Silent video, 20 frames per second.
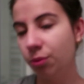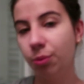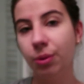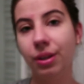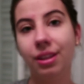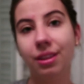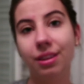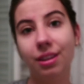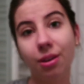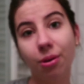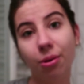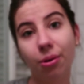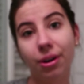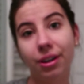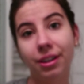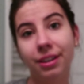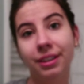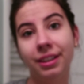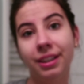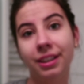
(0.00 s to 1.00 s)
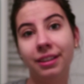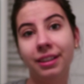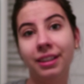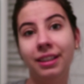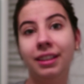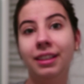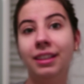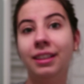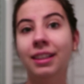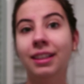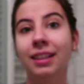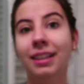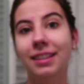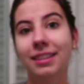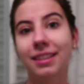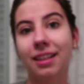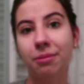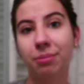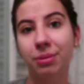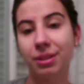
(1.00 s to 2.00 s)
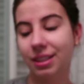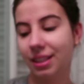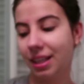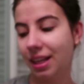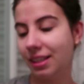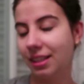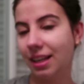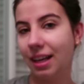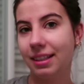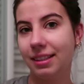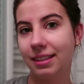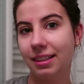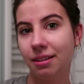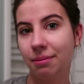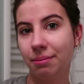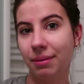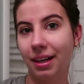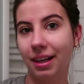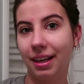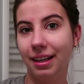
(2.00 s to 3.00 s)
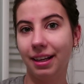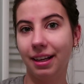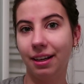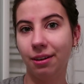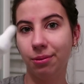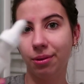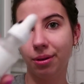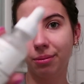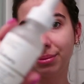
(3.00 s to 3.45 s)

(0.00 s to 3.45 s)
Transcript: it with the Ordinary 10% niacinamide and